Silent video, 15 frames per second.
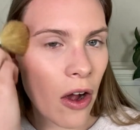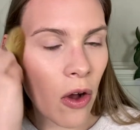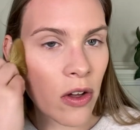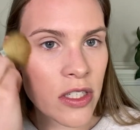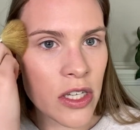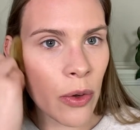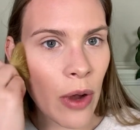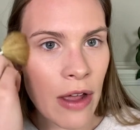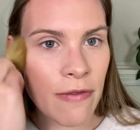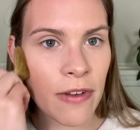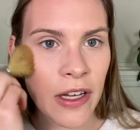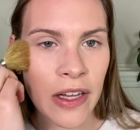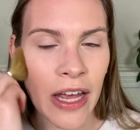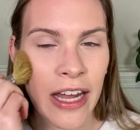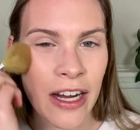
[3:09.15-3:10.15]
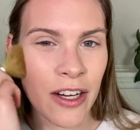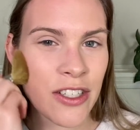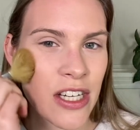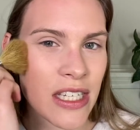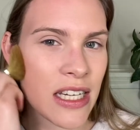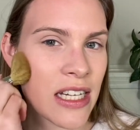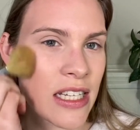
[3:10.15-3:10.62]
also I feel like are
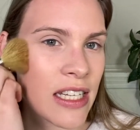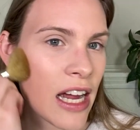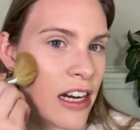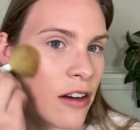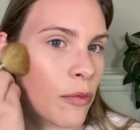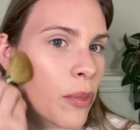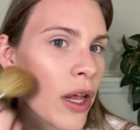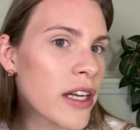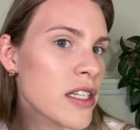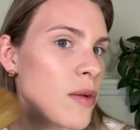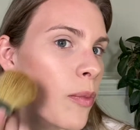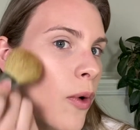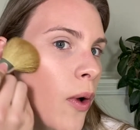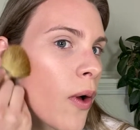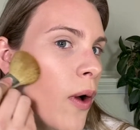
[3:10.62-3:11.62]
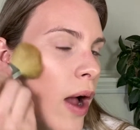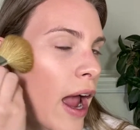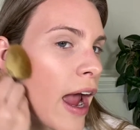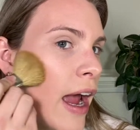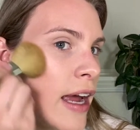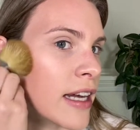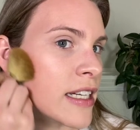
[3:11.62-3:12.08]
just as kind of blendable
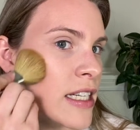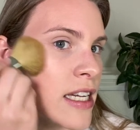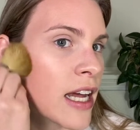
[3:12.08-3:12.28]
and